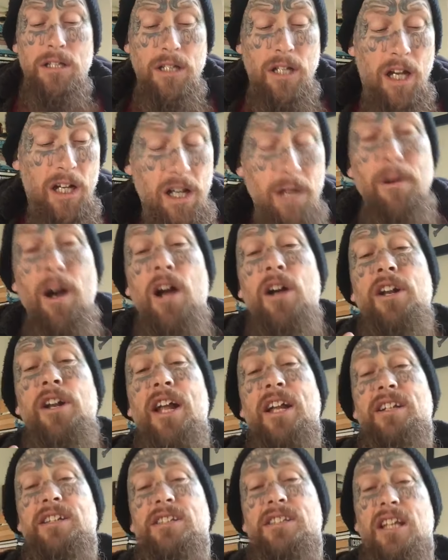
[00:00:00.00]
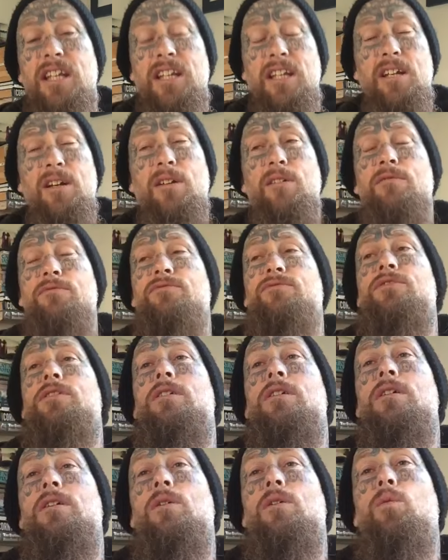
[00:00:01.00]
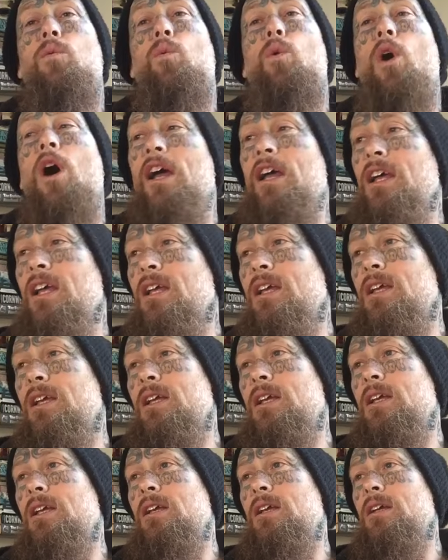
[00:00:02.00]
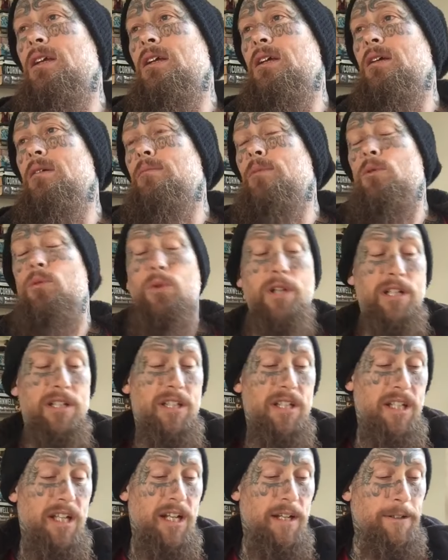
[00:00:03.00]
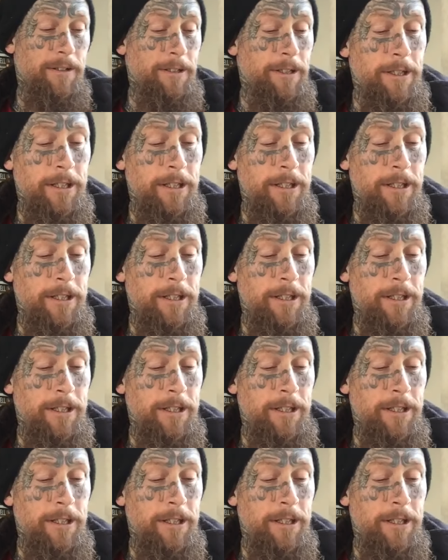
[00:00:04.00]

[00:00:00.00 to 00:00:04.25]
I got my own understanding of why, but we'll get to that.